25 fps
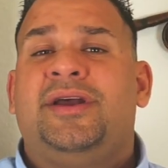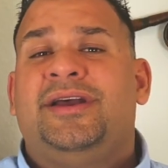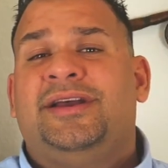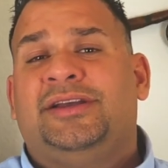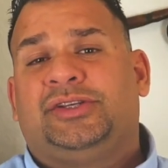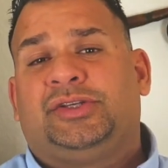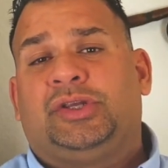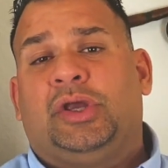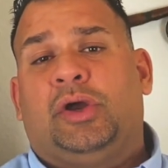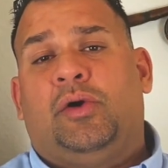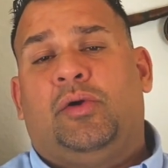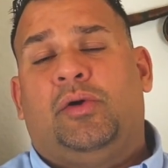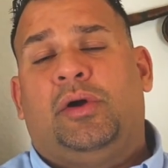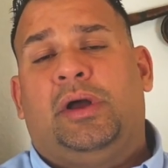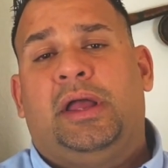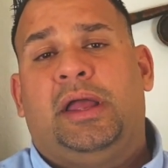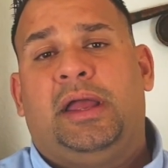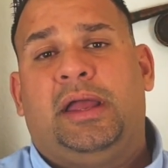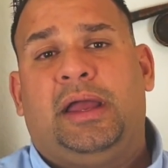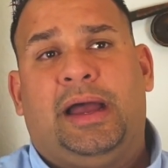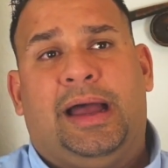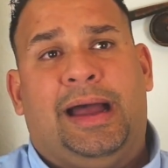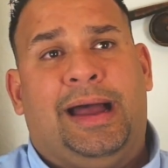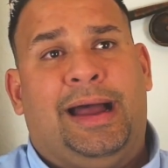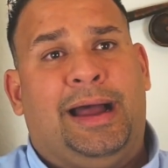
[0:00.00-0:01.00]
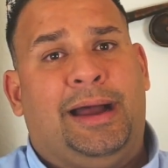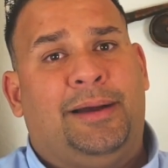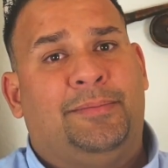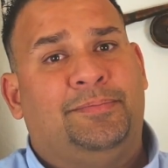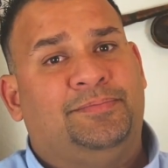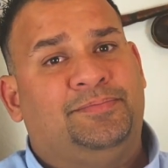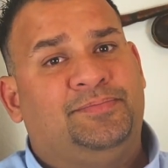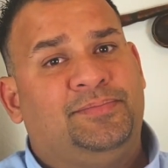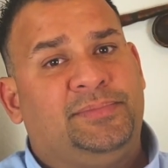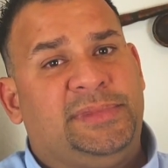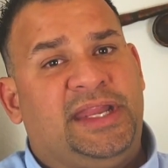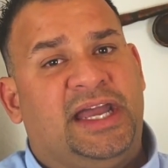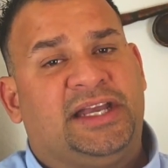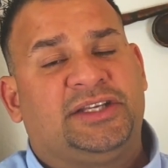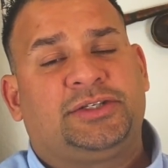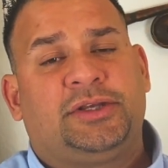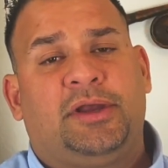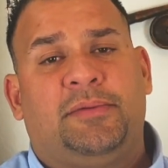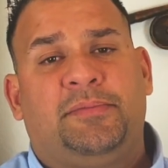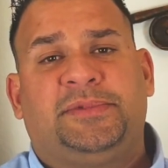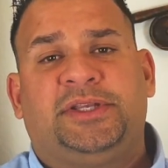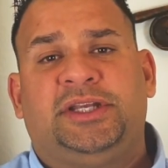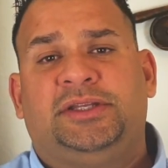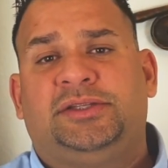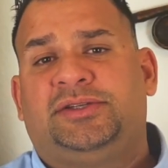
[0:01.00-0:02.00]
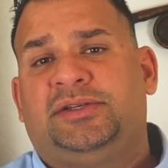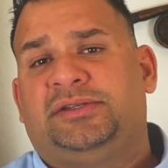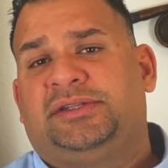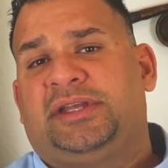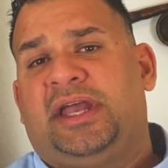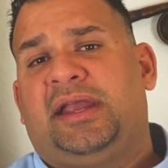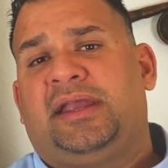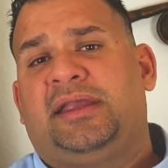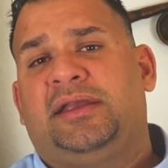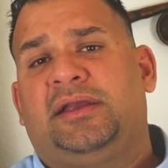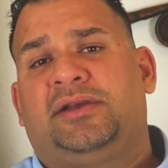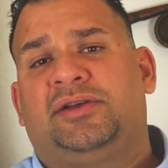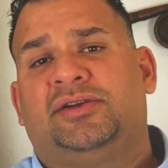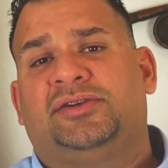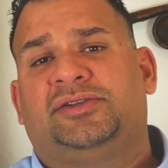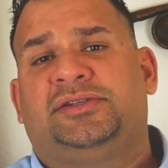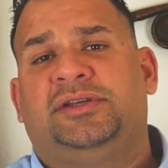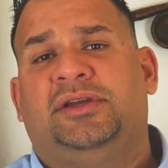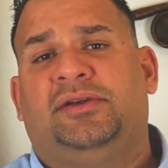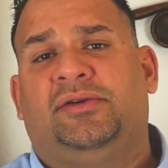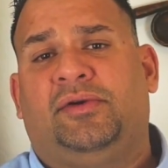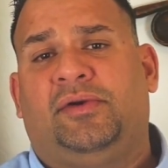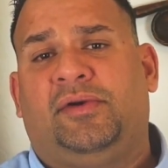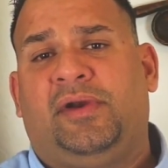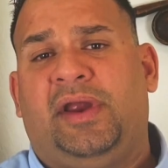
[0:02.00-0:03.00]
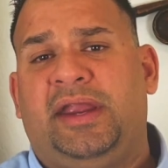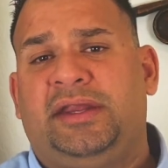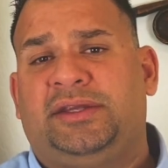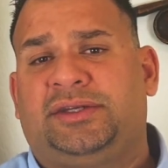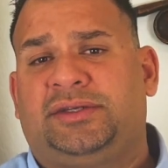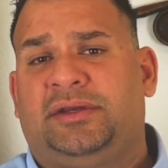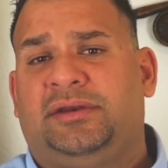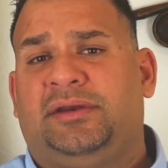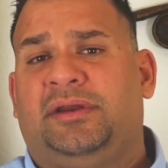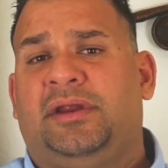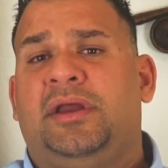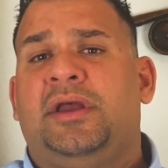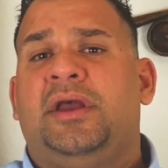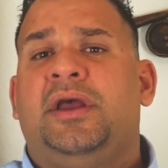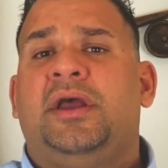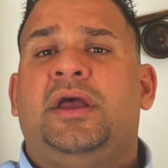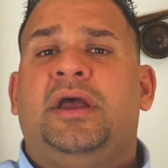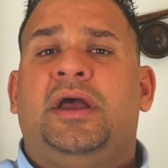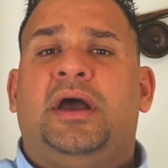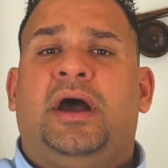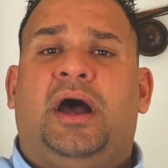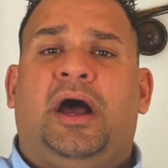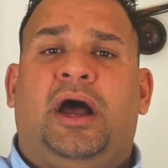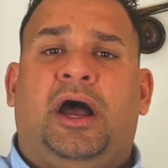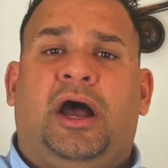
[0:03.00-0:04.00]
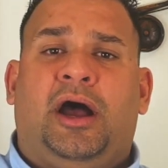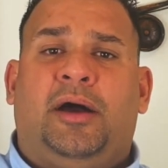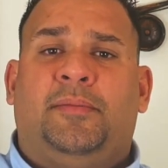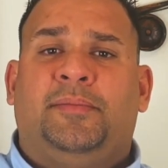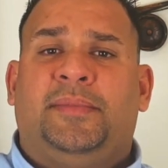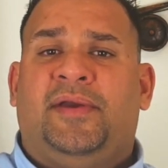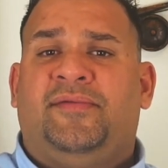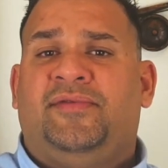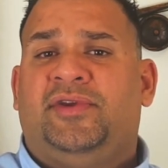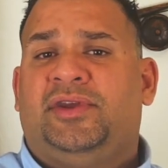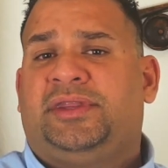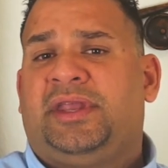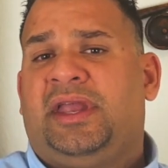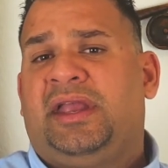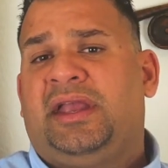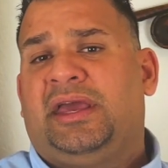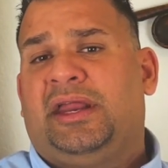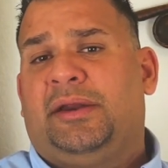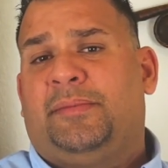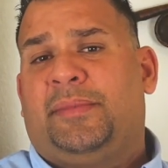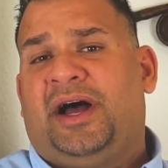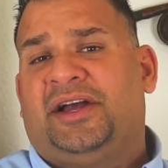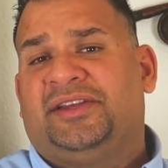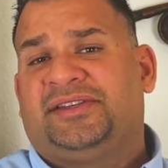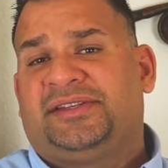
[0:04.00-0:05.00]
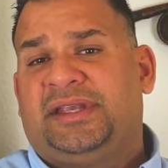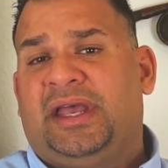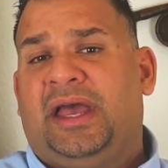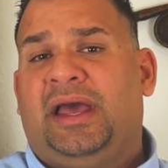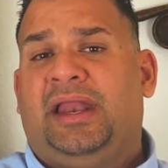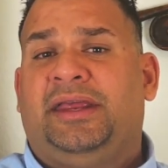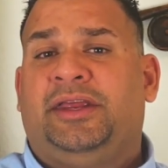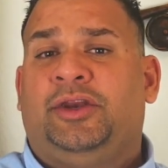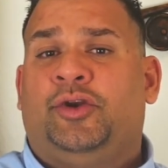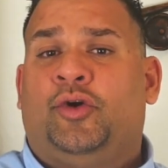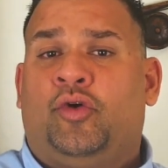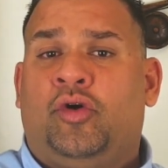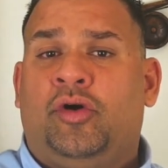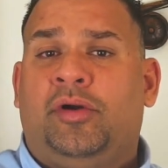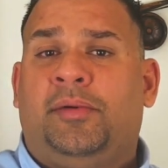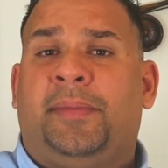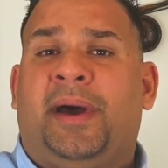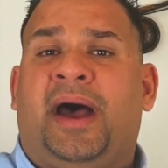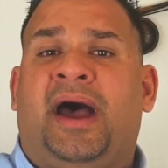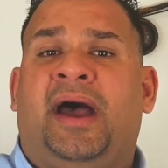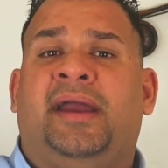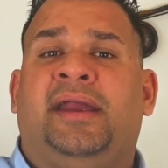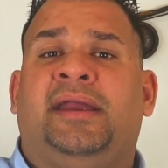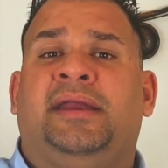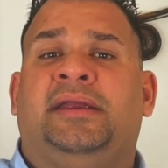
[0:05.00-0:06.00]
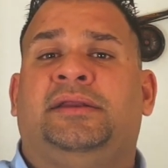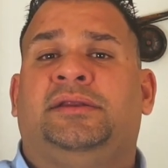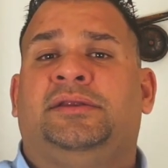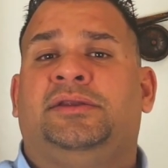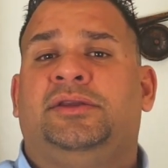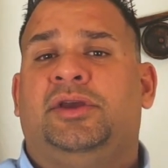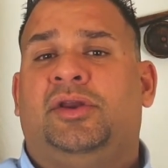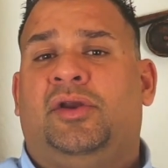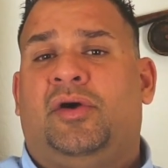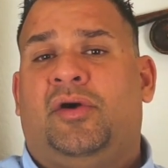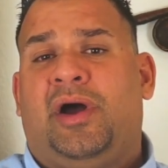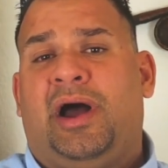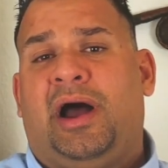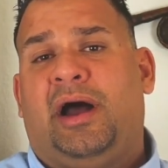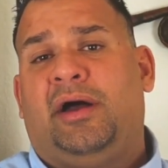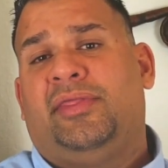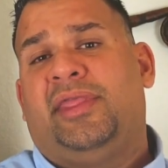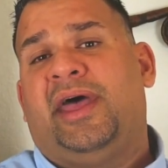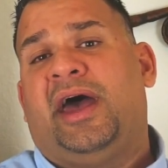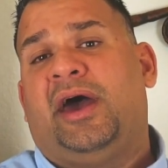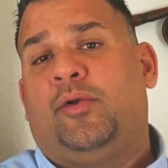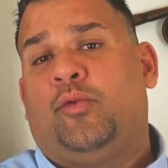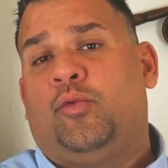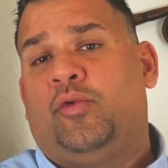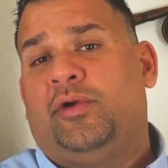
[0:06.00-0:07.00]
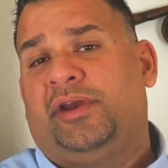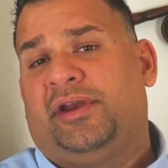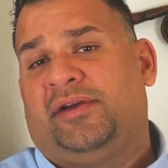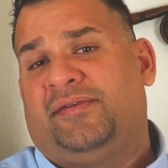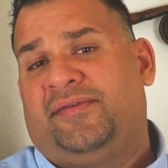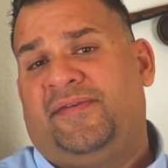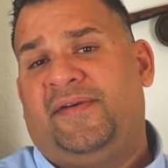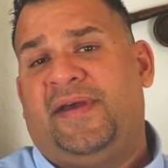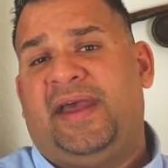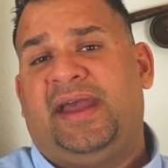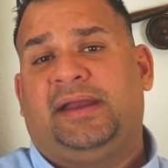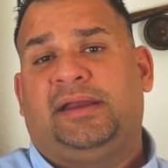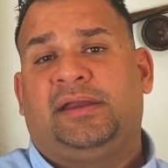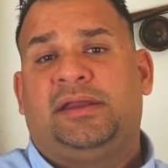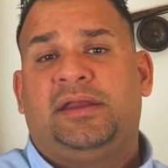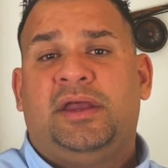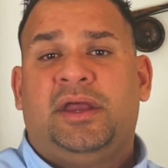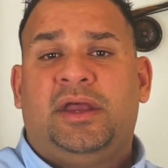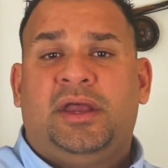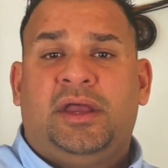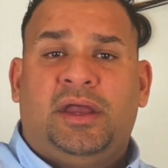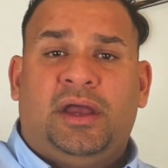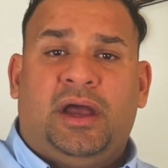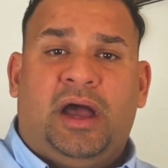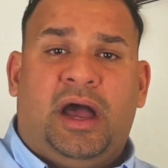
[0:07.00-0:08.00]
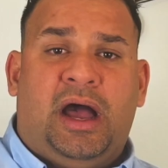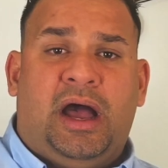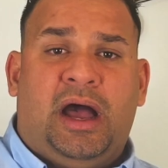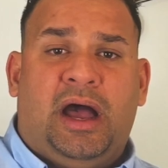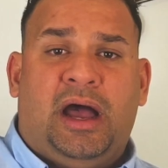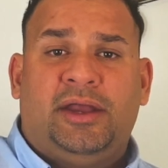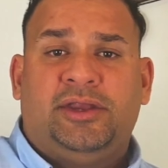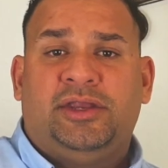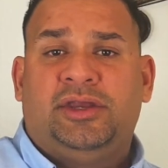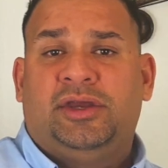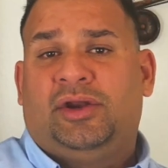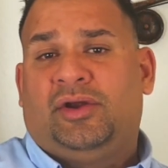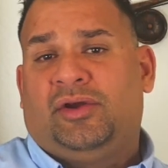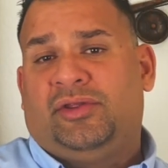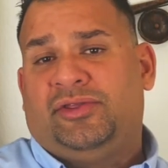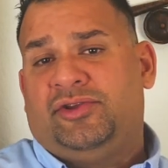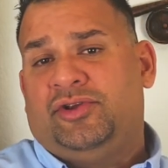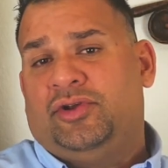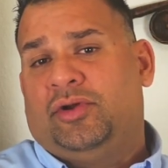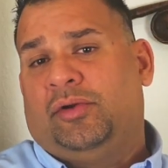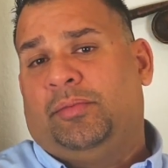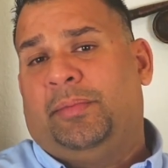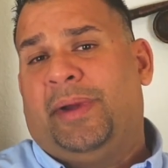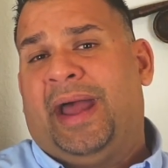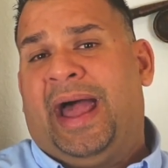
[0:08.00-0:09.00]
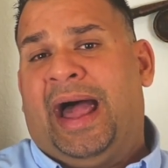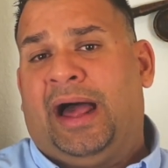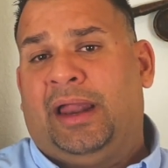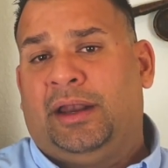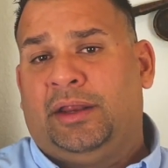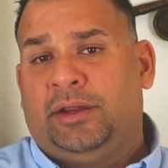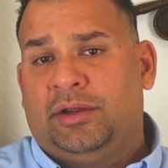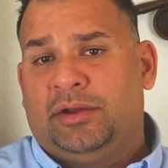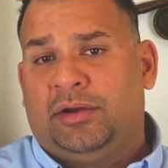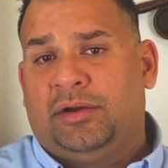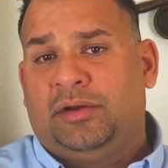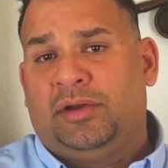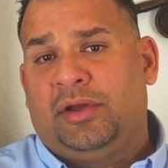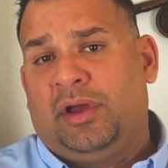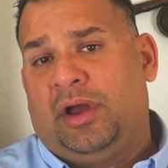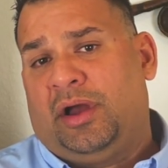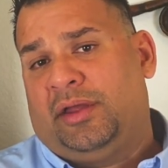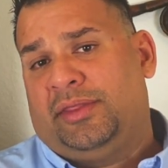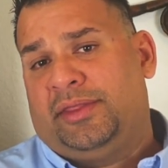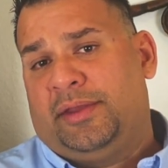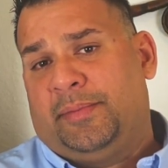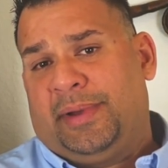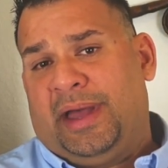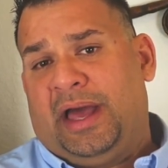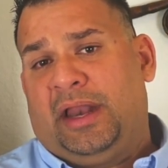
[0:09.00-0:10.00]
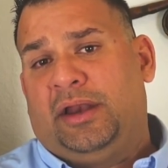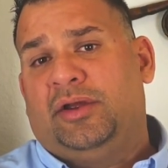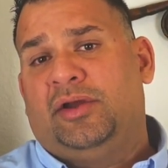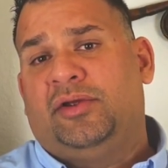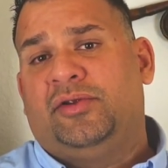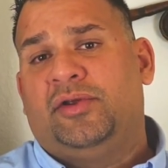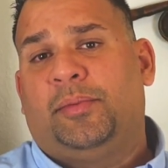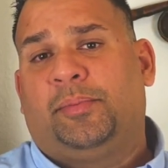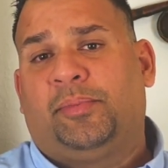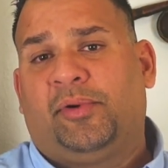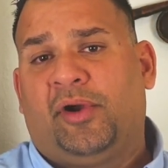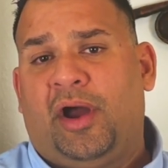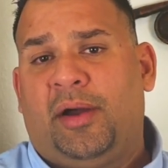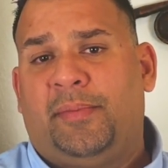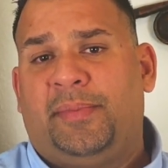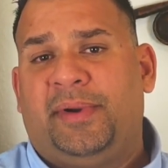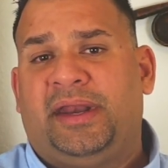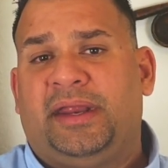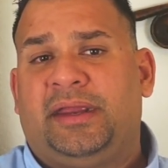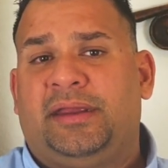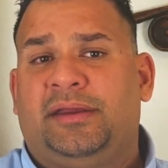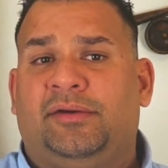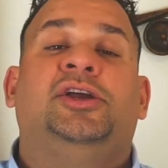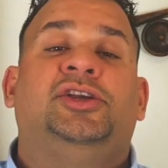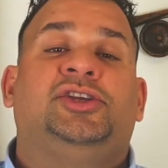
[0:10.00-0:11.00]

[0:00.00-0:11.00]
So that's something to take in consideration if you're thinking about selling or buying, how that would affect, your value, the value of your property.